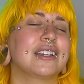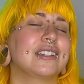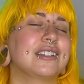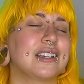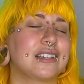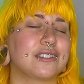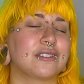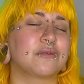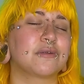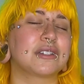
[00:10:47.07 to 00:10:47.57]

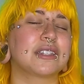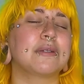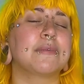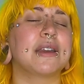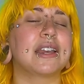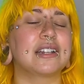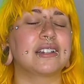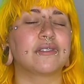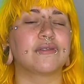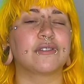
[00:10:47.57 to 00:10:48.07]
doesn't really
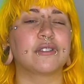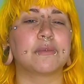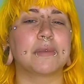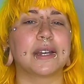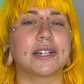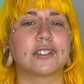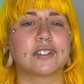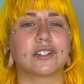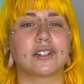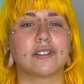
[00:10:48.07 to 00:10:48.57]
paint a full
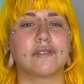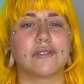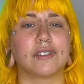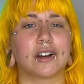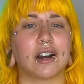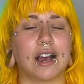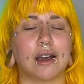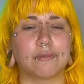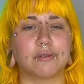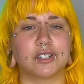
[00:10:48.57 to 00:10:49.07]
picture of
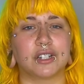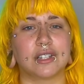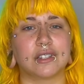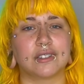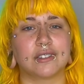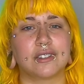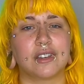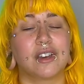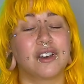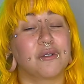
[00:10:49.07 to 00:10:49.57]
their
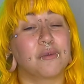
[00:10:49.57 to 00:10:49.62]
options.